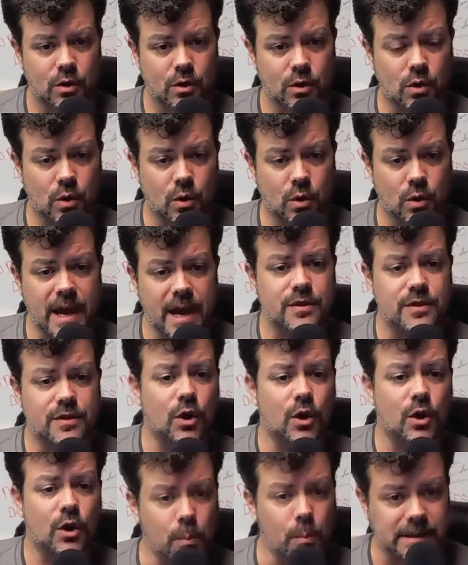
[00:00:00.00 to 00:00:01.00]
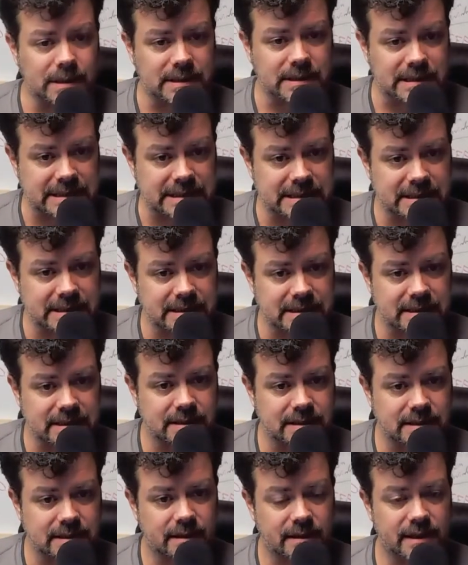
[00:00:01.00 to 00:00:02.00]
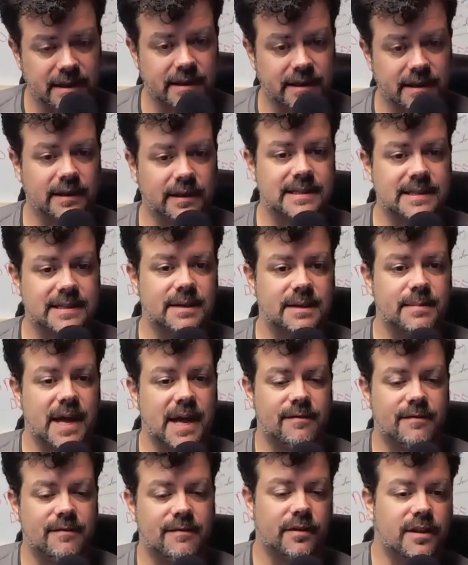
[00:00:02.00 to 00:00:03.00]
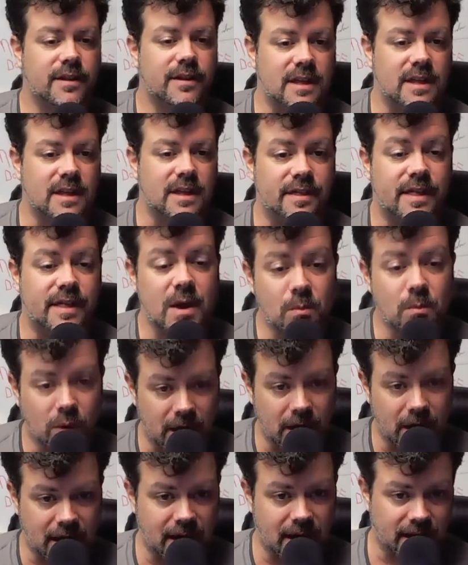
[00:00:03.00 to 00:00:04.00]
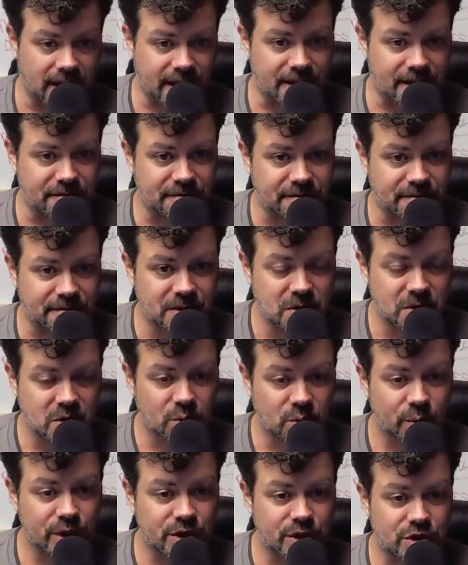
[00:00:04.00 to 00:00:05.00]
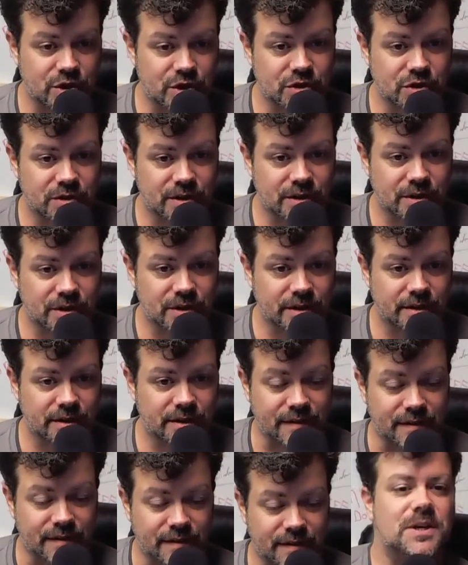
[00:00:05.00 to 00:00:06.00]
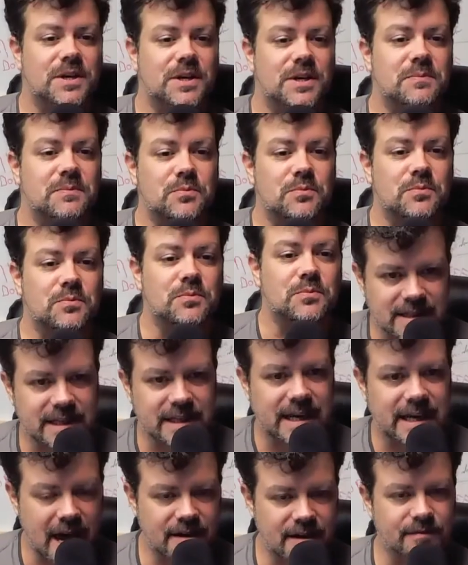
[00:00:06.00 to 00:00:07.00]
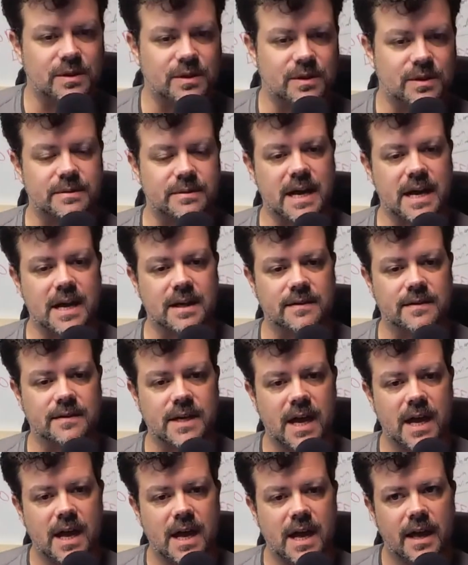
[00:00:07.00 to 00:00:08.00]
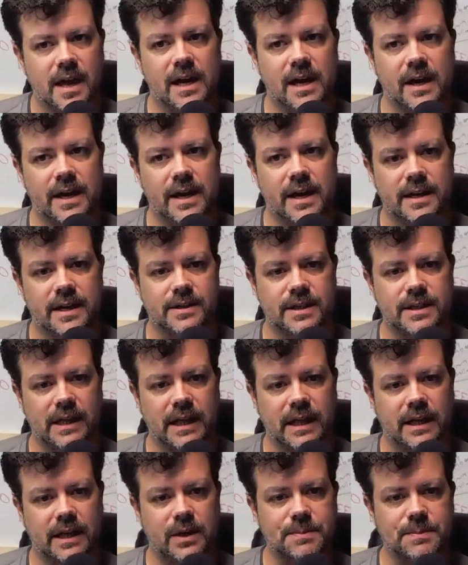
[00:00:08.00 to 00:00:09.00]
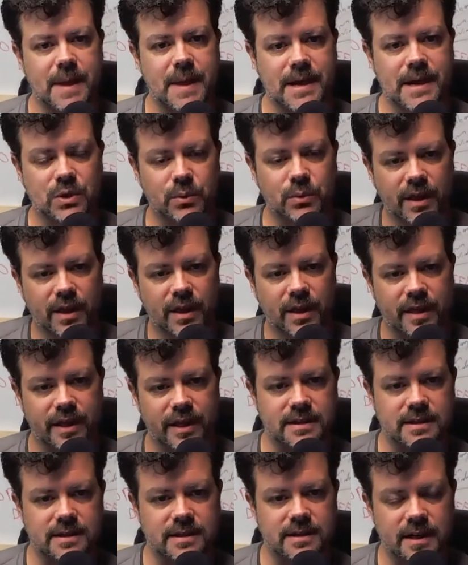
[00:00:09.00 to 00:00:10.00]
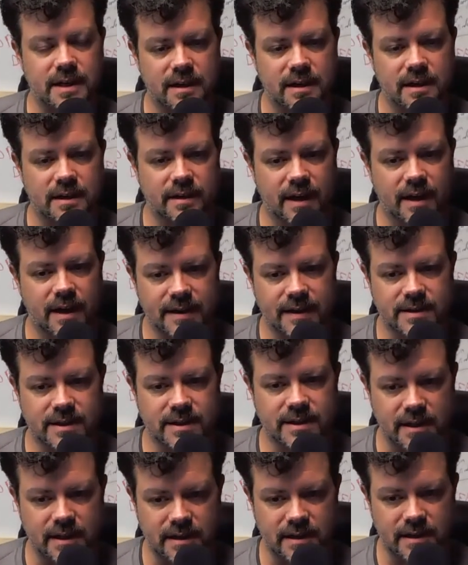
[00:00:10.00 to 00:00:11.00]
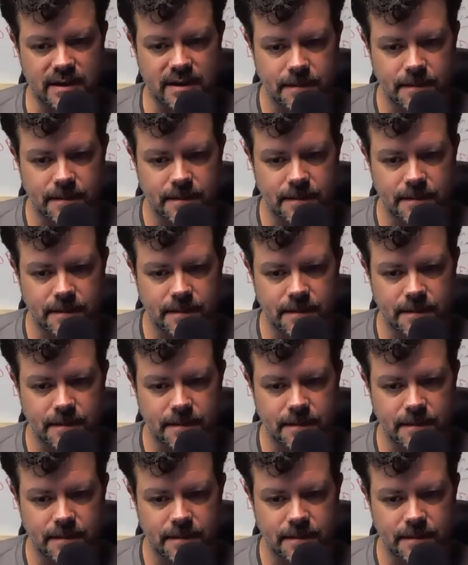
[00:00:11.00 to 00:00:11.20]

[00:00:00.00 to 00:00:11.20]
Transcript: create their own businesses that lets them have everything that they want out of life, which the founders had previously gotten for themselves. You know, and it goes back to one of the things that I've seen